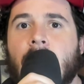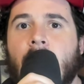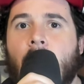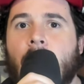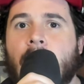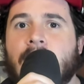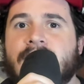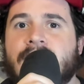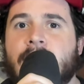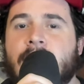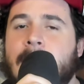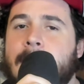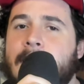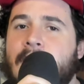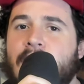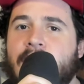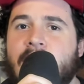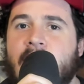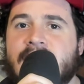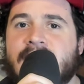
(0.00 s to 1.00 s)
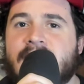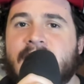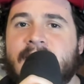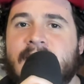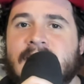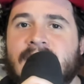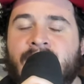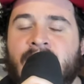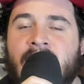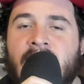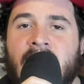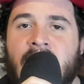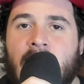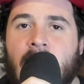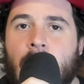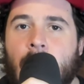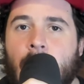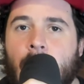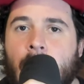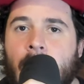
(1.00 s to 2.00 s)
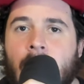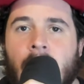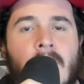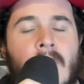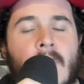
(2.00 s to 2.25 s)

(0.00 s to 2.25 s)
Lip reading: Also, give me your thoughts on this video.